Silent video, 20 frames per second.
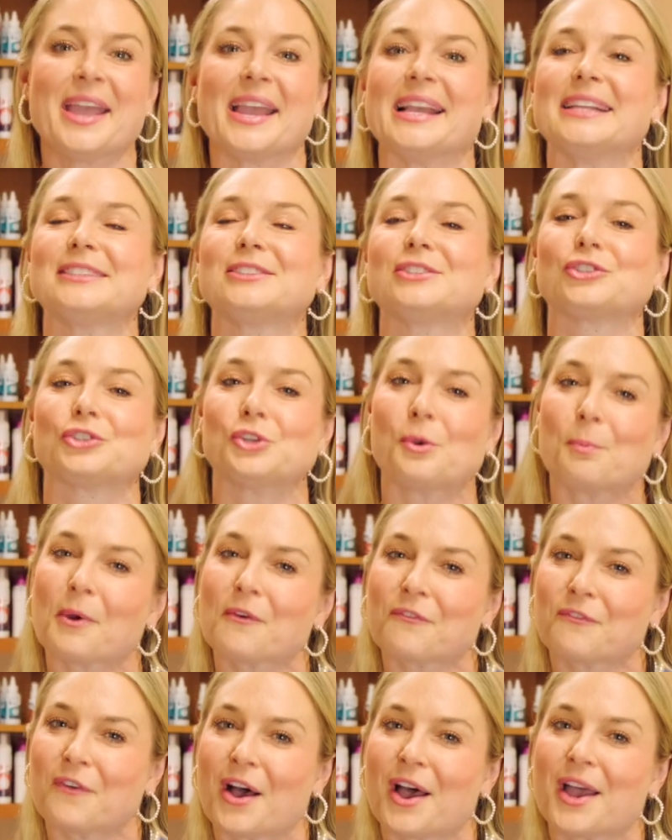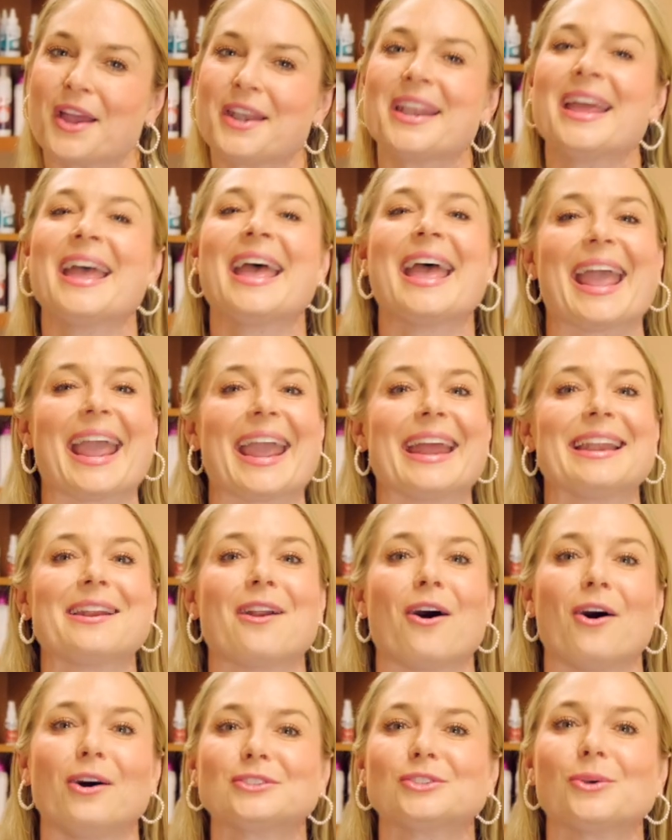It's super fun and it
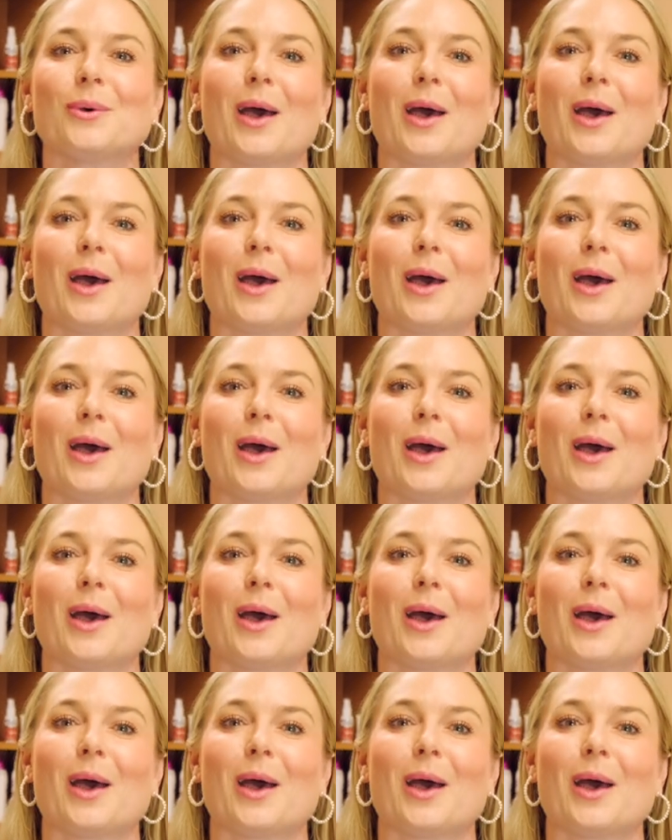also